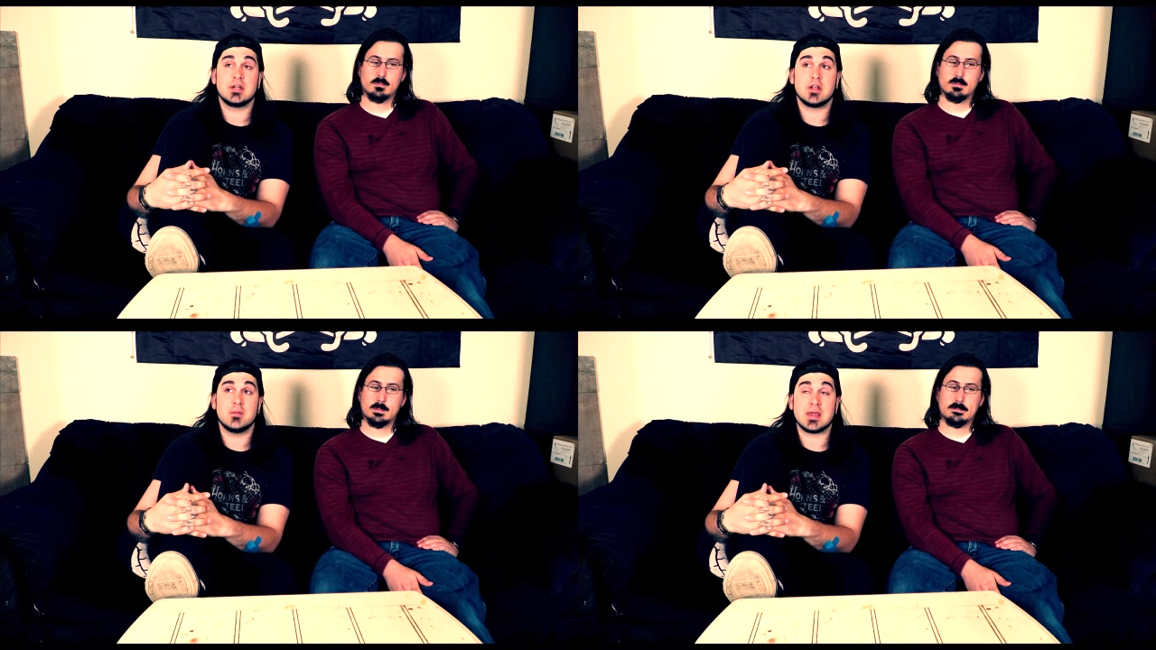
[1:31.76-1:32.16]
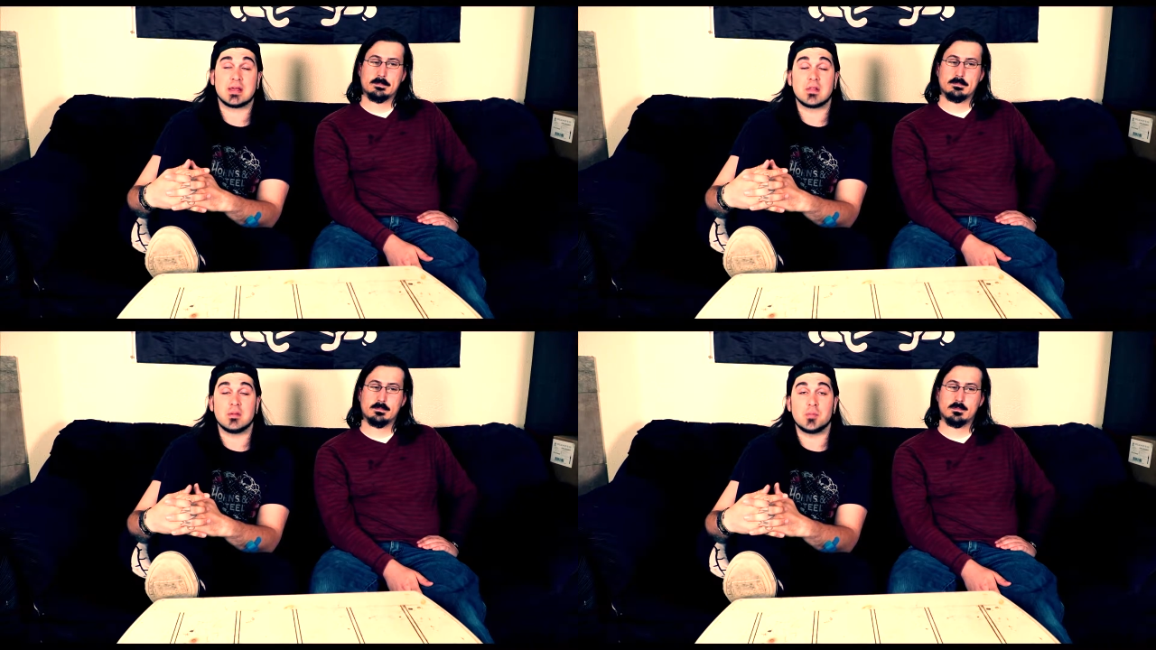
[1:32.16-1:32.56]
Speaker 1: make it a
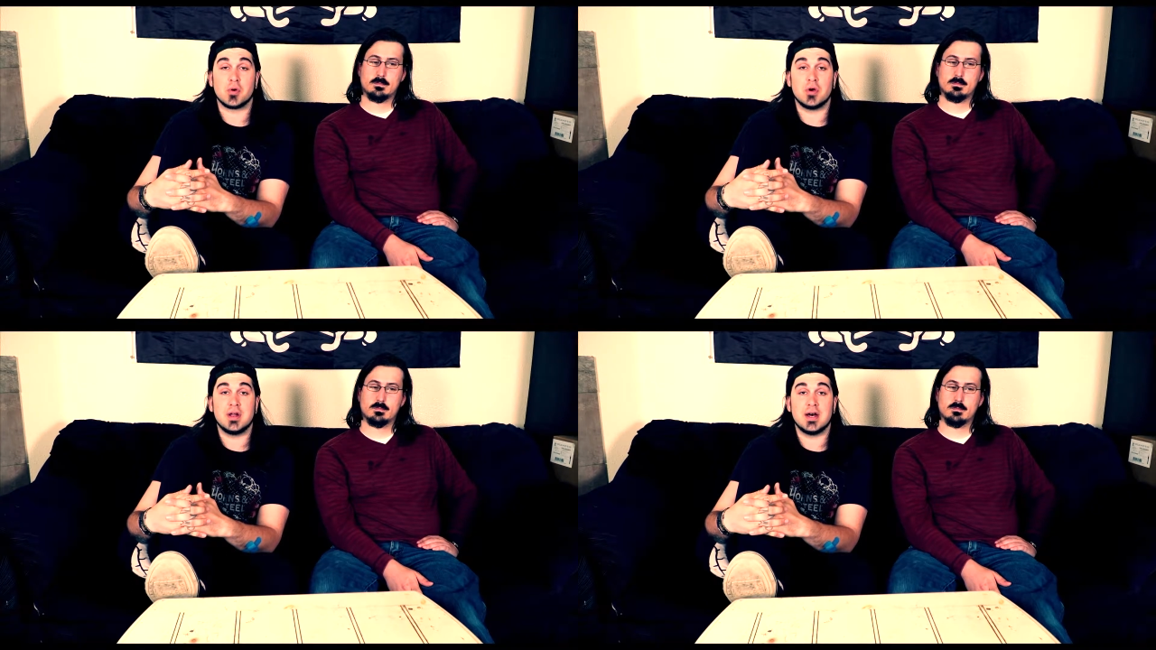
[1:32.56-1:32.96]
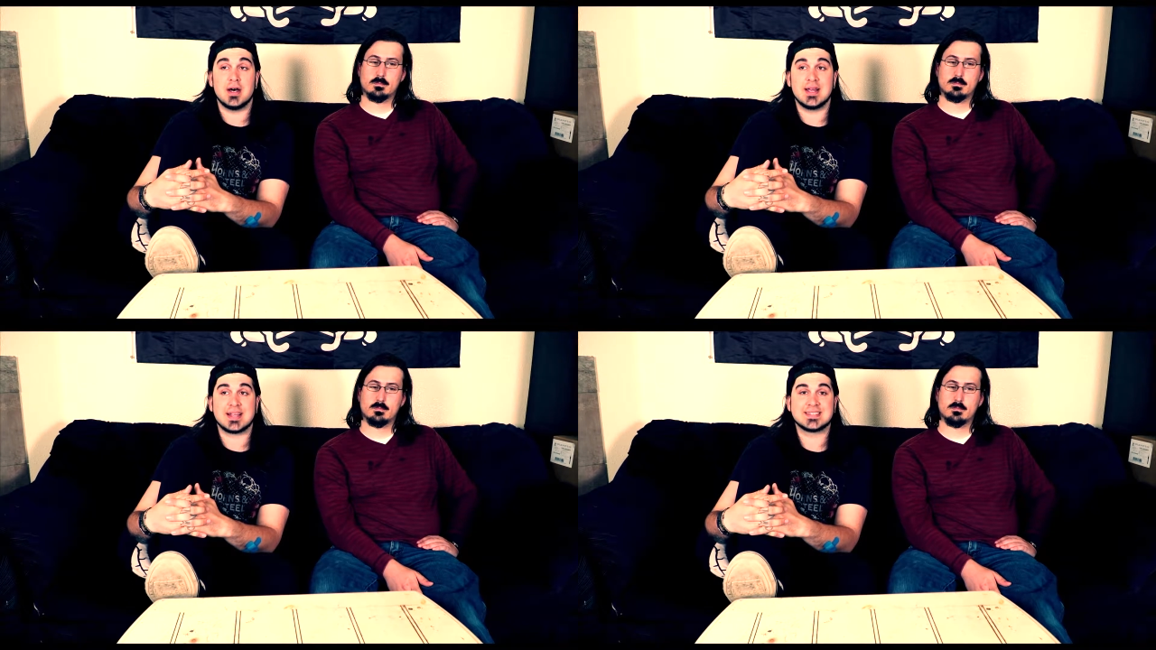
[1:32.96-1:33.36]
little more
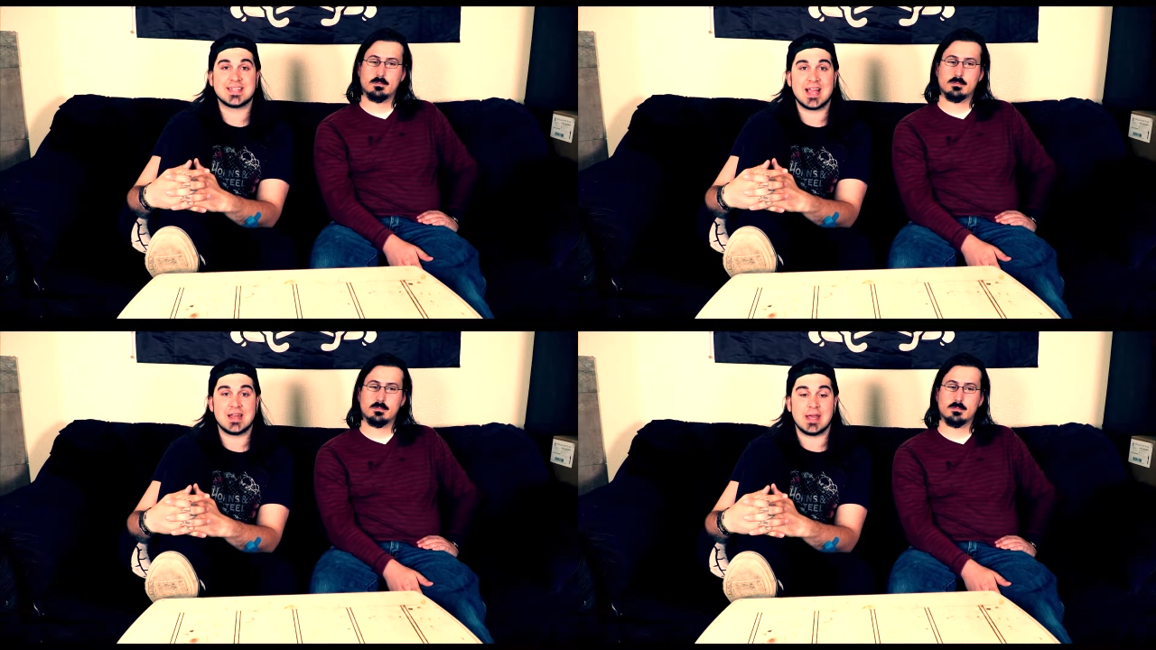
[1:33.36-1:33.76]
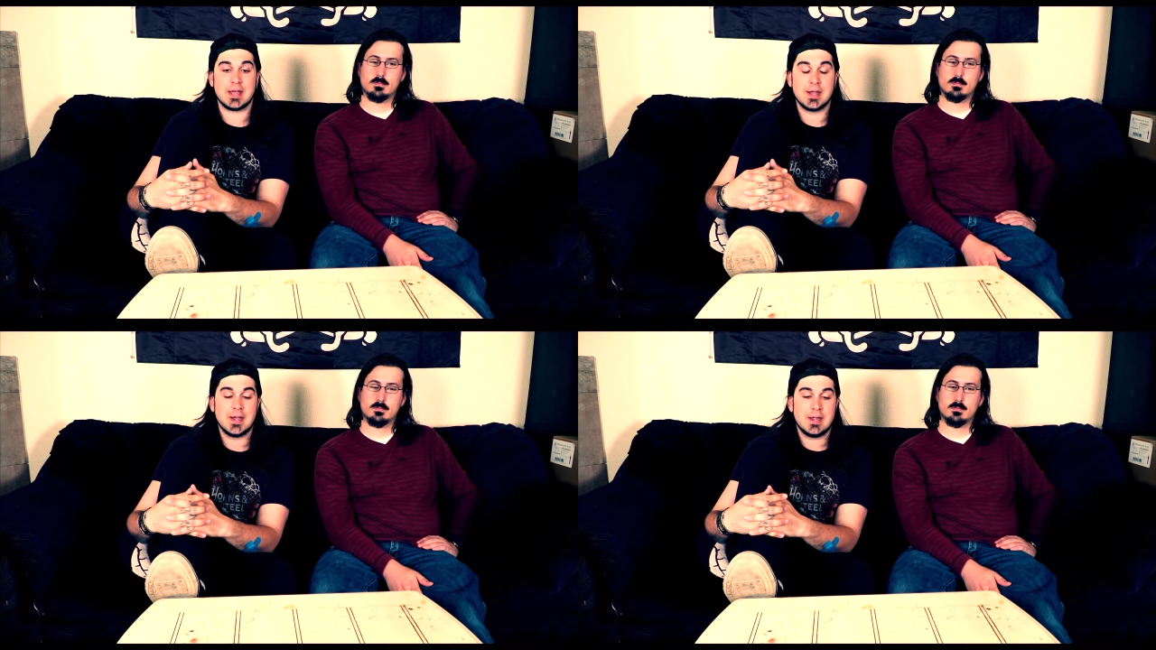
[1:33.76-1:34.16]
exciting.